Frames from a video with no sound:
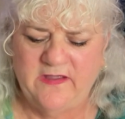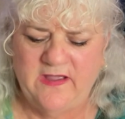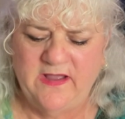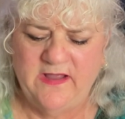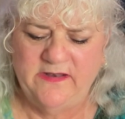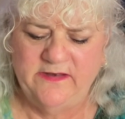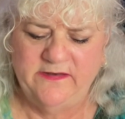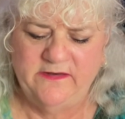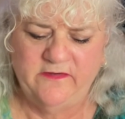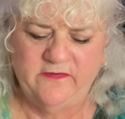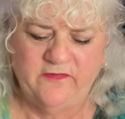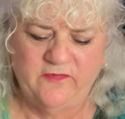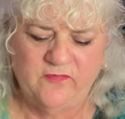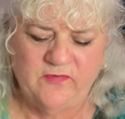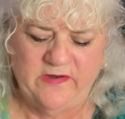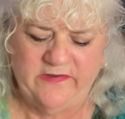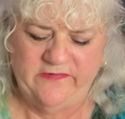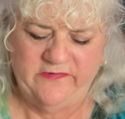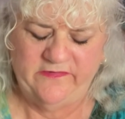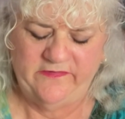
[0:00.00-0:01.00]
are little
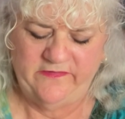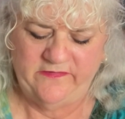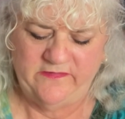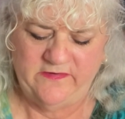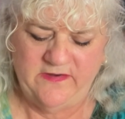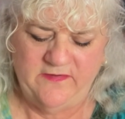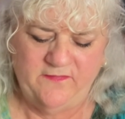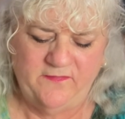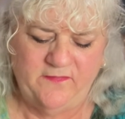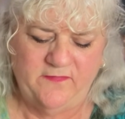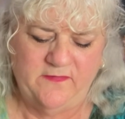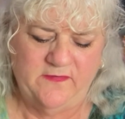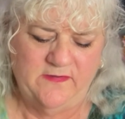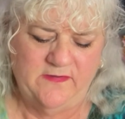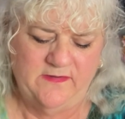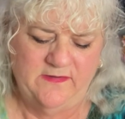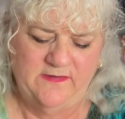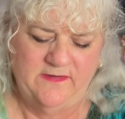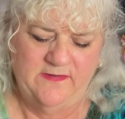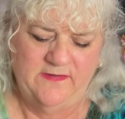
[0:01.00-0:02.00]
scratch and sniff,
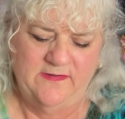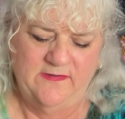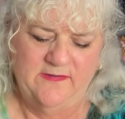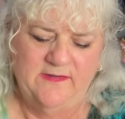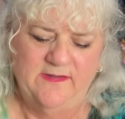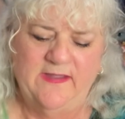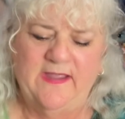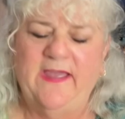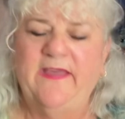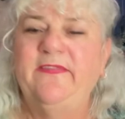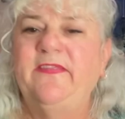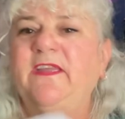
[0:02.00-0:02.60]
and